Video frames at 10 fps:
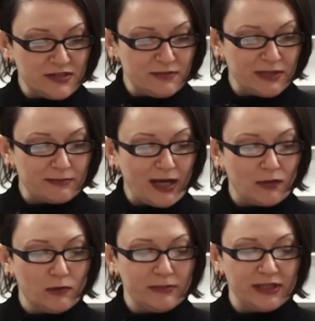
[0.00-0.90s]
as a
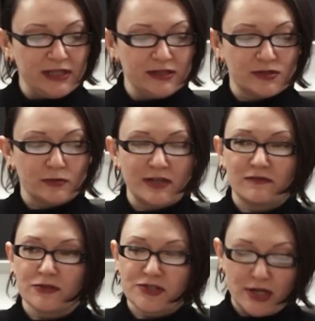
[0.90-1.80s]
Mi'kmaq woman in the
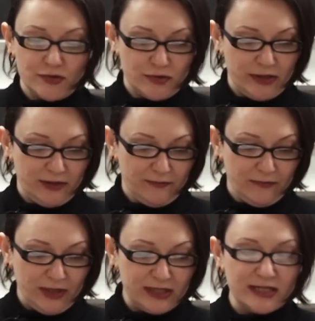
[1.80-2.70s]
21st century,
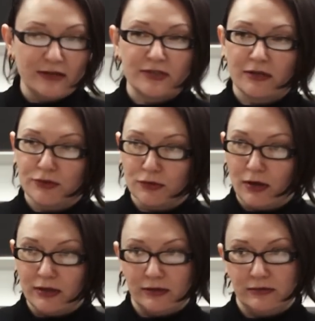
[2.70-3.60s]
in downtown
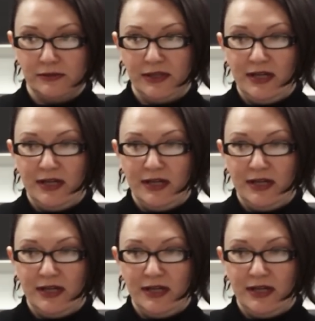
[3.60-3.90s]
Toronto,